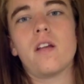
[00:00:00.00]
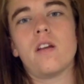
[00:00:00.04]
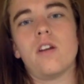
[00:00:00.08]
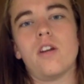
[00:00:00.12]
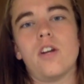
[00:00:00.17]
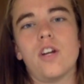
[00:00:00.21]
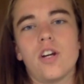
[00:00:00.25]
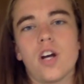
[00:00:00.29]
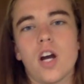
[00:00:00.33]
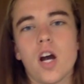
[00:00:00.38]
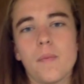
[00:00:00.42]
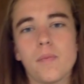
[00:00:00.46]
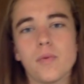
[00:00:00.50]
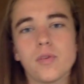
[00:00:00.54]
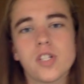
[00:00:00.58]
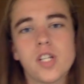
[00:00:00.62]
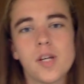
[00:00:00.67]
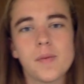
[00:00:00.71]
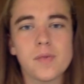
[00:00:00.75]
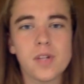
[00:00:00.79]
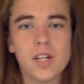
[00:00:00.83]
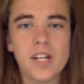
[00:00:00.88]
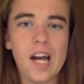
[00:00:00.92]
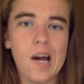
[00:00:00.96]
Here are a couple
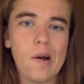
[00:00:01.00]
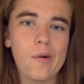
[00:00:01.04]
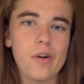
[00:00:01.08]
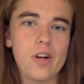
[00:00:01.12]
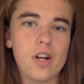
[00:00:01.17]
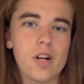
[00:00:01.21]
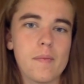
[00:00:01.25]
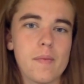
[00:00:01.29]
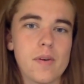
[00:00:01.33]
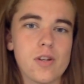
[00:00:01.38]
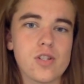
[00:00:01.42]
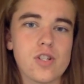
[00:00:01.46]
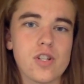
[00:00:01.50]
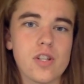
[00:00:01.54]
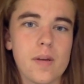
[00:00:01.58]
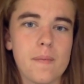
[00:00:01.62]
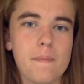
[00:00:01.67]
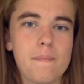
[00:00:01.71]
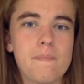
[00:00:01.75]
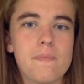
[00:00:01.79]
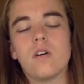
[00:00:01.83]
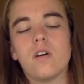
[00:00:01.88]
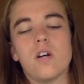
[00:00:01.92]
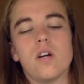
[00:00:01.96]
tips on how we're going to measure
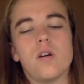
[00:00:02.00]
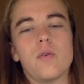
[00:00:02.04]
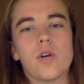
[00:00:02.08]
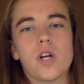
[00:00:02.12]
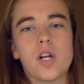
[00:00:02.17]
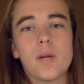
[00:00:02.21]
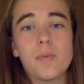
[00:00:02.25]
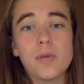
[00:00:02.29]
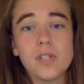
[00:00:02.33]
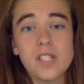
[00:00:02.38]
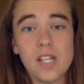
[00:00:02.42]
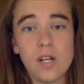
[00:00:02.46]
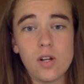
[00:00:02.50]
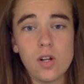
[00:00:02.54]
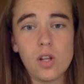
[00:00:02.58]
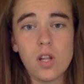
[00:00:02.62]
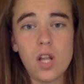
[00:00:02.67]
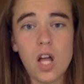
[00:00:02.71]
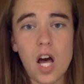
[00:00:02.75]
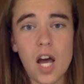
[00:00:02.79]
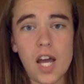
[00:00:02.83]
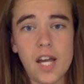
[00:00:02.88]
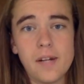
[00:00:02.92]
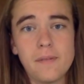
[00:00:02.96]
that. Now we're going to put down a
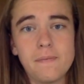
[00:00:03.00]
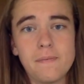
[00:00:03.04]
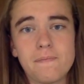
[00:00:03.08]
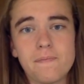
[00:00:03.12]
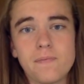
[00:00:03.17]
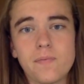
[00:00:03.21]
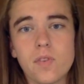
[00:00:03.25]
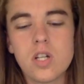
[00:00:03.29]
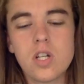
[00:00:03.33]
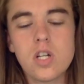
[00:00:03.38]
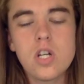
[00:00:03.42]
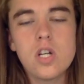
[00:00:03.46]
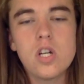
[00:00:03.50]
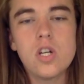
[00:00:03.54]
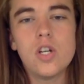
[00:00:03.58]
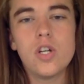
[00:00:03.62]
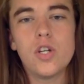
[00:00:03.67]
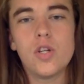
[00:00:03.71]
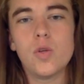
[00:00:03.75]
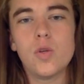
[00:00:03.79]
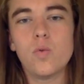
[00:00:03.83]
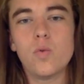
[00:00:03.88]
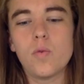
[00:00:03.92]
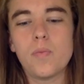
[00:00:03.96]
line.
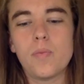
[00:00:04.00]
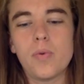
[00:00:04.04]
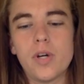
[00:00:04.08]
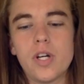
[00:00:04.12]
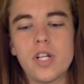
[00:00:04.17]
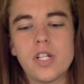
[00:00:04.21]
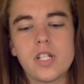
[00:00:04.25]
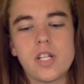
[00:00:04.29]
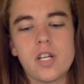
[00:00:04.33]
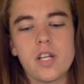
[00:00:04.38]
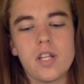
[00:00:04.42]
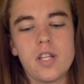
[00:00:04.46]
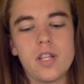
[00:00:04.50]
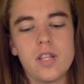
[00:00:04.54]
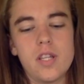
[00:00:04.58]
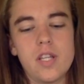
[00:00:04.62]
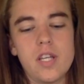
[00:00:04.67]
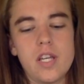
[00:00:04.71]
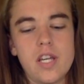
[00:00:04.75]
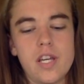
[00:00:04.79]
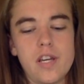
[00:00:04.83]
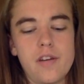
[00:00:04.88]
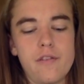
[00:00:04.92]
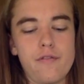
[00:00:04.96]
You will put
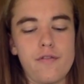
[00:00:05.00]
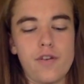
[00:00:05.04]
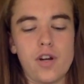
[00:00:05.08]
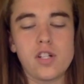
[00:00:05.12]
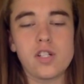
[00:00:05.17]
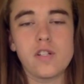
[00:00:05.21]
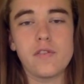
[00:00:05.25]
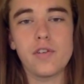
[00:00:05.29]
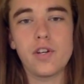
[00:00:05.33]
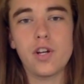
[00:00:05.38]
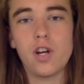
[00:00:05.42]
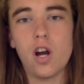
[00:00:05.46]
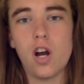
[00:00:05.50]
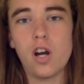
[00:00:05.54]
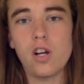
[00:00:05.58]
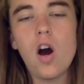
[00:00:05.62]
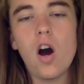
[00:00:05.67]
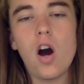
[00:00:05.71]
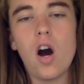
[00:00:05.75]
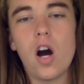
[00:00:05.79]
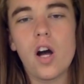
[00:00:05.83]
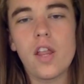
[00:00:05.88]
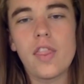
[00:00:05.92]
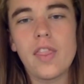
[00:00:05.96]
the front of your car
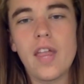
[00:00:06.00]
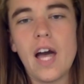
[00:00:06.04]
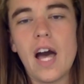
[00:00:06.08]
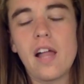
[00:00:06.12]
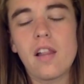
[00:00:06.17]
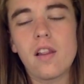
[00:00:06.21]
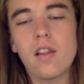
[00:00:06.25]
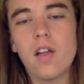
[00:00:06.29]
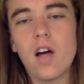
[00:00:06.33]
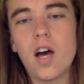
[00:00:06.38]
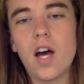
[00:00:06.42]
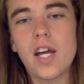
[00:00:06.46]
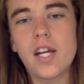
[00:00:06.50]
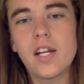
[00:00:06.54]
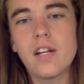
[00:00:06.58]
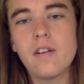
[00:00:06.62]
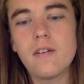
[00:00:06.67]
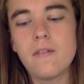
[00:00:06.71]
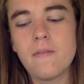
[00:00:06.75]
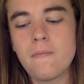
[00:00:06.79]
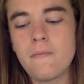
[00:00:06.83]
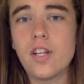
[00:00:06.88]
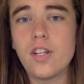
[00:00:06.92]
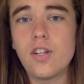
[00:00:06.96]
on that line,
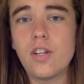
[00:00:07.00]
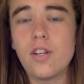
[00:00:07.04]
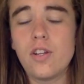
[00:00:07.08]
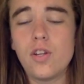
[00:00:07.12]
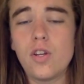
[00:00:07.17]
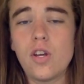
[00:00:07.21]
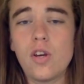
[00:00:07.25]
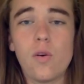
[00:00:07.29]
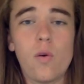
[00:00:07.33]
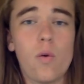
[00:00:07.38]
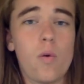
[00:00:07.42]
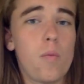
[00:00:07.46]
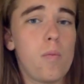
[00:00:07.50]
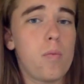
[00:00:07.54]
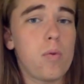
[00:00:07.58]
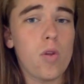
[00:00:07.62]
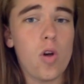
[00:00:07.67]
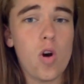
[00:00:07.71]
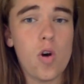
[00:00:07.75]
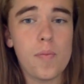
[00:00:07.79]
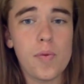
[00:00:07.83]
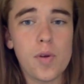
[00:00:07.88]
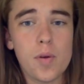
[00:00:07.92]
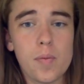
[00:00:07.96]
and you will
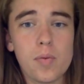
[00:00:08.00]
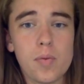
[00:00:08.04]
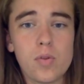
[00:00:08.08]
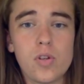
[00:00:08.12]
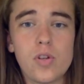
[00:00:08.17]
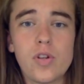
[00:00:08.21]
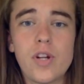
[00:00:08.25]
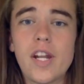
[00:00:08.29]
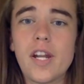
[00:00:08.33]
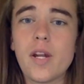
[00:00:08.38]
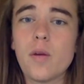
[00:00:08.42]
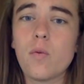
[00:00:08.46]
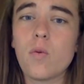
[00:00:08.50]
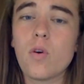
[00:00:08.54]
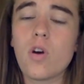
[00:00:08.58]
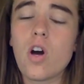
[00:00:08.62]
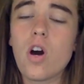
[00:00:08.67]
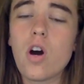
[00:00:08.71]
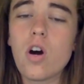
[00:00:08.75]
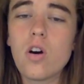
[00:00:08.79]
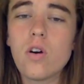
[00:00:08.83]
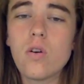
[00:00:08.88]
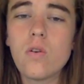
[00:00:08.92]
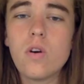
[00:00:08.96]
blow up your balloon and it will
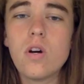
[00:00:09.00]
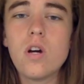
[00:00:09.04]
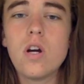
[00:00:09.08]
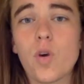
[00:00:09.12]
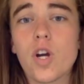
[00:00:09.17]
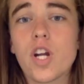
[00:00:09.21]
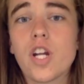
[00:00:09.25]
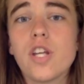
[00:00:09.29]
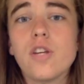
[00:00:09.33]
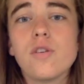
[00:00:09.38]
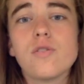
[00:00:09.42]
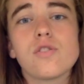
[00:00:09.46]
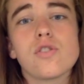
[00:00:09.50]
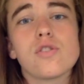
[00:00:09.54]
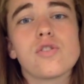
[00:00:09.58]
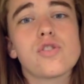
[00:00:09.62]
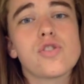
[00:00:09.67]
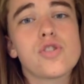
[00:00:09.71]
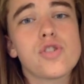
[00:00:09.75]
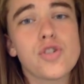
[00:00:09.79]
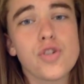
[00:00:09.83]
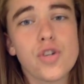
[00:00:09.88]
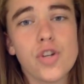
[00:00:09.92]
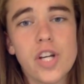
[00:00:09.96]
go. We're going to use a
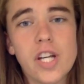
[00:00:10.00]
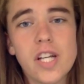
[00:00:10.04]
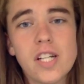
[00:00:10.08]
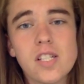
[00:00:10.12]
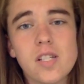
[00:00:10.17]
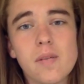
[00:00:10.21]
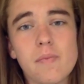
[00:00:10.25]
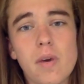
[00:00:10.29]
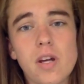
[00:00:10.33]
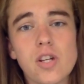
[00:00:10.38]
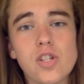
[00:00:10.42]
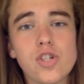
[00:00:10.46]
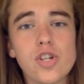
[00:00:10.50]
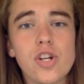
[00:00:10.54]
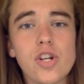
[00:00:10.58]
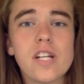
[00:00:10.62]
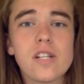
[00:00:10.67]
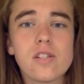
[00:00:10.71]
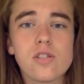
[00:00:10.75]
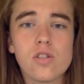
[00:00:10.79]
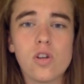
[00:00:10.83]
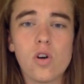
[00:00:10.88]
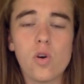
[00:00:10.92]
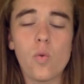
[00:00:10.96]
string to measure
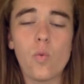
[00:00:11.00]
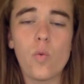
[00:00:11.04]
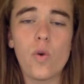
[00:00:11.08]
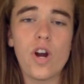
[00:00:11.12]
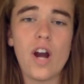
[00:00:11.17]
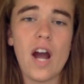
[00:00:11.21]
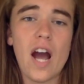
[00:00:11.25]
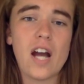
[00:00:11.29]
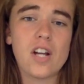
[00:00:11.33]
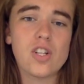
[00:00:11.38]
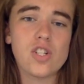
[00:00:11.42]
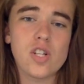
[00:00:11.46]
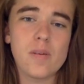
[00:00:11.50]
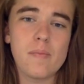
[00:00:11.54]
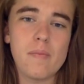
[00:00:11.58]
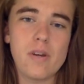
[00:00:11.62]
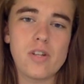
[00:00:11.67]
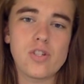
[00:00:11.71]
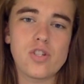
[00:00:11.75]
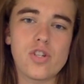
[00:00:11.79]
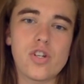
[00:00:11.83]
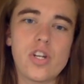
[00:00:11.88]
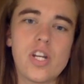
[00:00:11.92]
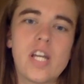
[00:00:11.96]
it, so we're actually
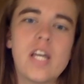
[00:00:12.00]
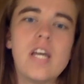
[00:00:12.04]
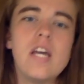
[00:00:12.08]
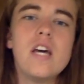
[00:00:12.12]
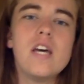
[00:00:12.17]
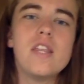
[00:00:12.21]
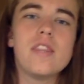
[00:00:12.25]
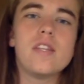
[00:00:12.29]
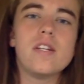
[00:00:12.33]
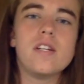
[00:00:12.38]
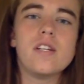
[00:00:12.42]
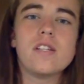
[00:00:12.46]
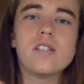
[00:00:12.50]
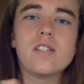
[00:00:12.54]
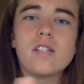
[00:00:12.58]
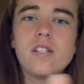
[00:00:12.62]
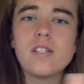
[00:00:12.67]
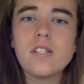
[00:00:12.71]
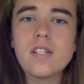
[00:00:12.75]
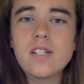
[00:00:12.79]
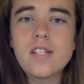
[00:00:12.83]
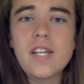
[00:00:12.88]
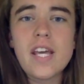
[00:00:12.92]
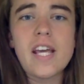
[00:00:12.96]
measuring the
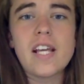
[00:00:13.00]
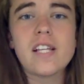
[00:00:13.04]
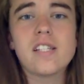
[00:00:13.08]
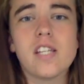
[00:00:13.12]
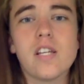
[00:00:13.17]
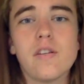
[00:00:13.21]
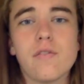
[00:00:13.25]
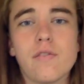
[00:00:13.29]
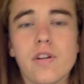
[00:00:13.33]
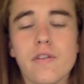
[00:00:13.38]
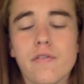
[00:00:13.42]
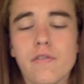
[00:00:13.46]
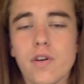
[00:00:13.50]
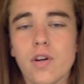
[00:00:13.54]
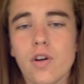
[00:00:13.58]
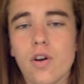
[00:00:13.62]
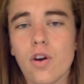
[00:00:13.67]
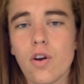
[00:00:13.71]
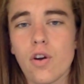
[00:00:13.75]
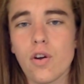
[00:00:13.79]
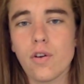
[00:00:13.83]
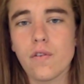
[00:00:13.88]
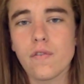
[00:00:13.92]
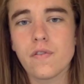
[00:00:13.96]
distance it takes even if it
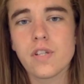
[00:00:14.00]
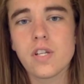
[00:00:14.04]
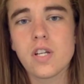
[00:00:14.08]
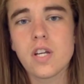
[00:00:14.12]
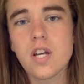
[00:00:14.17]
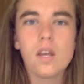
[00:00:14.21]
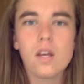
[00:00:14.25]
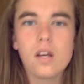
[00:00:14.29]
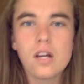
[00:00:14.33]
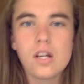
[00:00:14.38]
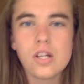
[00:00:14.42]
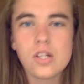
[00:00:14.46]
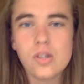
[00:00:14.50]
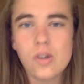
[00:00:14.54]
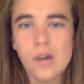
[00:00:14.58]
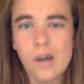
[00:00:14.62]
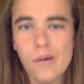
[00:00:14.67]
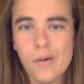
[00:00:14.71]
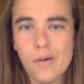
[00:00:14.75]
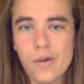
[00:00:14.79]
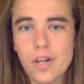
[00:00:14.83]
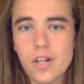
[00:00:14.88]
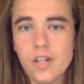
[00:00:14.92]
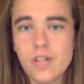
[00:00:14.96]
curves. So
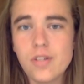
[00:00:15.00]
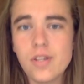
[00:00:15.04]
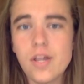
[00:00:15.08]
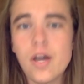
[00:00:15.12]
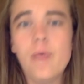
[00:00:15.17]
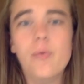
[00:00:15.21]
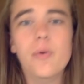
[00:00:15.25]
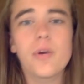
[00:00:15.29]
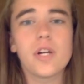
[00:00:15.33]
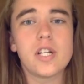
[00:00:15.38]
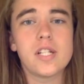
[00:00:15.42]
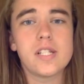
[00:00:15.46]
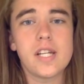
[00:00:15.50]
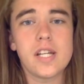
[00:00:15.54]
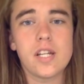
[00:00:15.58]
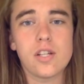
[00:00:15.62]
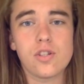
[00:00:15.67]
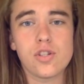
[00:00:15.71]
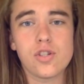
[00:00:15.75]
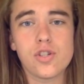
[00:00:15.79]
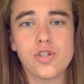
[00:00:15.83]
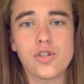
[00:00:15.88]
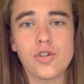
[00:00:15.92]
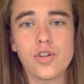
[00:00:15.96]
how we're going to do that, we're going to take a
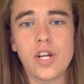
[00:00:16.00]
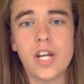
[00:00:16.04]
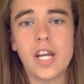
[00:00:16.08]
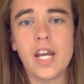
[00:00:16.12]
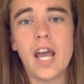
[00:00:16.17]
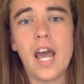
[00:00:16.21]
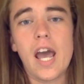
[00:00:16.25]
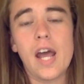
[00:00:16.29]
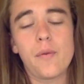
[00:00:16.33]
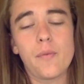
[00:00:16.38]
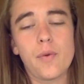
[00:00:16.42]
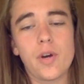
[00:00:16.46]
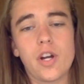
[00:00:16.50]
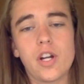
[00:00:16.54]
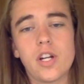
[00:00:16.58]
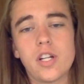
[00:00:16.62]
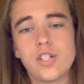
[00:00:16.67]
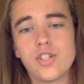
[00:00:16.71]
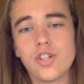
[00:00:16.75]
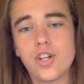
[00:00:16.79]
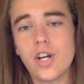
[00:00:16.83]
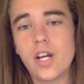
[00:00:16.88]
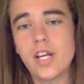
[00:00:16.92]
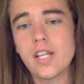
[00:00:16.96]
string and we're going
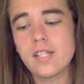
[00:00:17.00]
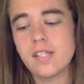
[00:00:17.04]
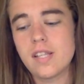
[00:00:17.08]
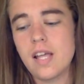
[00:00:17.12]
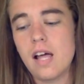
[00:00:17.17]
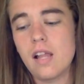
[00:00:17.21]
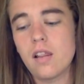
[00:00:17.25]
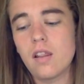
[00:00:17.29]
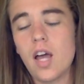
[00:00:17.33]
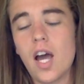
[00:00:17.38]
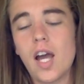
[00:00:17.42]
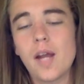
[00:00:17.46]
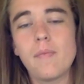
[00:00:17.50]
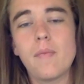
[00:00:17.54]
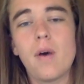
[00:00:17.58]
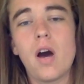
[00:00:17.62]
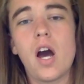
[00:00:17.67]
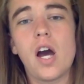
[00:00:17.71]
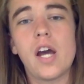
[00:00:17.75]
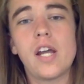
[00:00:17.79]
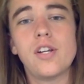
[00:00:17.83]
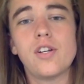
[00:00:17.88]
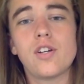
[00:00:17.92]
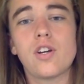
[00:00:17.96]
to trace that line
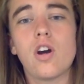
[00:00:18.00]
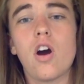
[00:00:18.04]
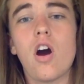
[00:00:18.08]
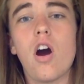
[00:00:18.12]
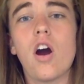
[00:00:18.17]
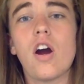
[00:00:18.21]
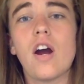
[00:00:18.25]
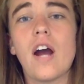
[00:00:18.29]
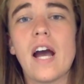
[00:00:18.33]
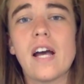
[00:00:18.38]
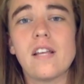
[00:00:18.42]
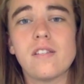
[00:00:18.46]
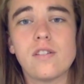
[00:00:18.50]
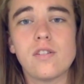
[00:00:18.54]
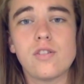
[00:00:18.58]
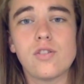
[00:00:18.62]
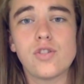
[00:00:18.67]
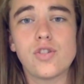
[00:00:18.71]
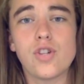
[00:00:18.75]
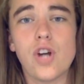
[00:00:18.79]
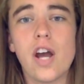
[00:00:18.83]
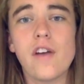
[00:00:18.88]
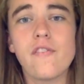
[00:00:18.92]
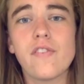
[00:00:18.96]
behind your car as
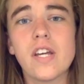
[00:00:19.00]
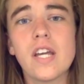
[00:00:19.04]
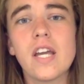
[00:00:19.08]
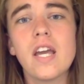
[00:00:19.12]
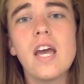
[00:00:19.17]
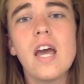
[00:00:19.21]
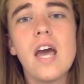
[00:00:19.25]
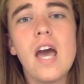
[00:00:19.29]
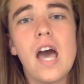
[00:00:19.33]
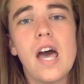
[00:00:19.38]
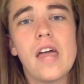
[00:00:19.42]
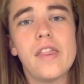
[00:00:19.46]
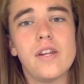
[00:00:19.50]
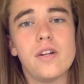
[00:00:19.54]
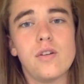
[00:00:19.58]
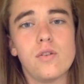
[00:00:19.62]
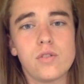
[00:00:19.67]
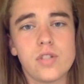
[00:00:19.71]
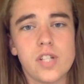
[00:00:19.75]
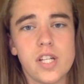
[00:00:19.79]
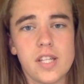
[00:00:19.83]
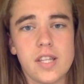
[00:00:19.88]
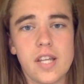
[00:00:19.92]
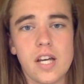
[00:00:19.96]
it's driving, and then
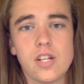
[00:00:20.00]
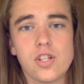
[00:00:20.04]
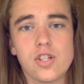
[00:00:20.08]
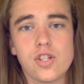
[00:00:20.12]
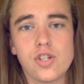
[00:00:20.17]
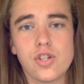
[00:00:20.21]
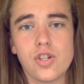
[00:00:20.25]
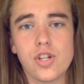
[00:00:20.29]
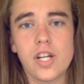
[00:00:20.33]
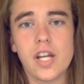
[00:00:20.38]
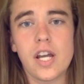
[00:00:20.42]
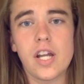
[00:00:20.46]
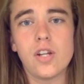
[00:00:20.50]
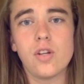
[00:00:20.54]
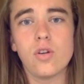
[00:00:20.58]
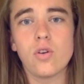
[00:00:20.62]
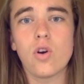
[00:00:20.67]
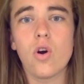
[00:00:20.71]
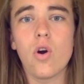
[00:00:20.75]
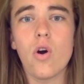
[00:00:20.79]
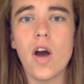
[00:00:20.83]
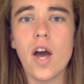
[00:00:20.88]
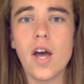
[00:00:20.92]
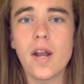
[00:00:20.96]
you'll take that string and you'll
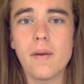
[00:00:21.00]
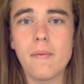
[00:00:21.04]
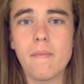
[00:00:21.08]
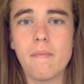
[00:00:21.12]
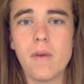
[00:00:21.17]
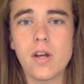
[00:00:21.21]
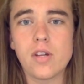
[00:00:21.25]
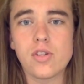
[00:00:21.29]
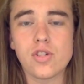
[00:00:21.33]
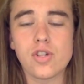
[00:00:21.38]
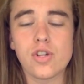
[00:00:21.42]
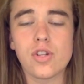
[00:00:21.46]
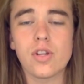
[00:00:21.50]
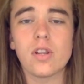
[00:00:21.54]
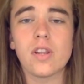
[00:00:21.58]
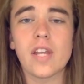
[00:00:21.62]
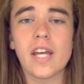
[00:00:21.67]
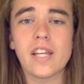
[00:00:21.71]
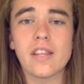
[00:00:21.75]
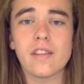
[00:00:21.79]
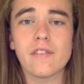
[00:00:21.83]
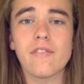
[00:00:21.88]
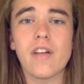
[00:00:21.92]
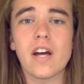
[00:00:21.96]
go ahead and measure the
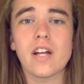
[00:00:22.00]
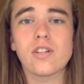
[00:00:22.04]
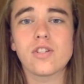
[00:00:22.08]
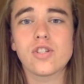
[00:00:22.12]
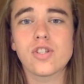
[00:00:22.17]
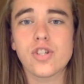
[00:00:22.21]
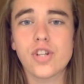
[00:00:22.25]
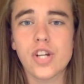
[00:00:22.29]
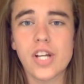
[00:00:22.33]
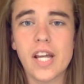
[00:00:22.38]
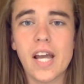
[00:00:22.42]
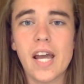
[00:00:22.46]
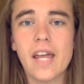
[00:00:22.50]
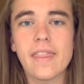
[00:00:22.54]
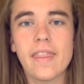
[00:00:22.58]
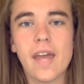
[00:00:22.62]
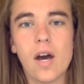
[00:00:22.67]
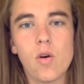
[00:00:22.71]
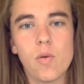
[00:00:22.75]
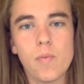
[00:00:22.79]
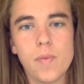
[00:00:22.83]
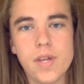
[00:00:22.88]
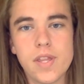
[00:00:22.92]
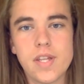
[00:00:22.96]
length of that string, and
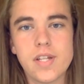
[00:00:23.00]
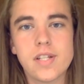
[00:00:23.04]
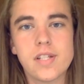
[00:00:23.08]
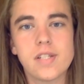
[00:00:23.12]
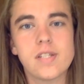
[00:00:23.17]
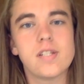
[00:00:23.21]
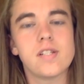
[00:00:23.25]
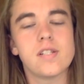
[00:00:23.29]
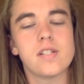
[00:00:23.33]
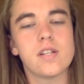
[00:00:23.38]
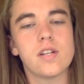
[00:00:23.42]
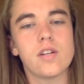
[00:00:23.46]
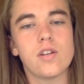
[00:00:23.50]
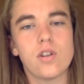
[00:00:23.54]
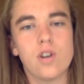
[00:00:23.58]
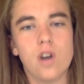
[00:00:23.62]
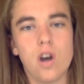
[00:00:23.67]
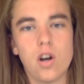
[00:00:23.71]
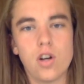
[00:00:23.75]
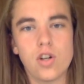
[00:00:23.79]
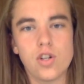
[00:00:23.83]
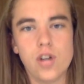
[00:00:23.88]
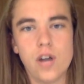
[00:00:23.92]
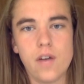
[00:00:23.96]
that will be the distance that your
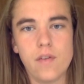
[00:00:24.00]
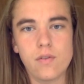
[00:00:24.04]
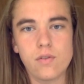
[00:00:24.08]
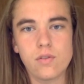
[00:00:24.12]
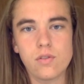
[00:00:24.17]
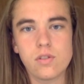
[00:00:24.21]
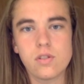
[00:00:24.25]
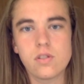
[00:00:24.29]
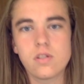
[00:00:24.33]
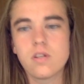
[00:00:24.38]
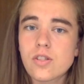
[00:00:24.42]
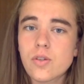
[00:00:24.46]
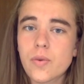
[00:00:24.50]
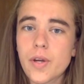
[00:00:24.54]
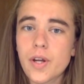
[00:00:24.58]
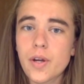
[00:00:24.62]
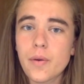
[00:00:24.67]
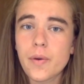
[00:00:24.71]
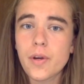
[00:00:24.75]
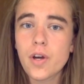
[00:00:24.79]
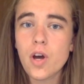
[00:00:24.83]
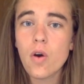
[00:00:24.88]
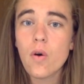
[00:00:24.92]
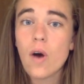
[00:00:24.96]
car travels. So
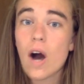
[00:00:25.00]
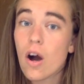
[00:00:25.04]
here we go.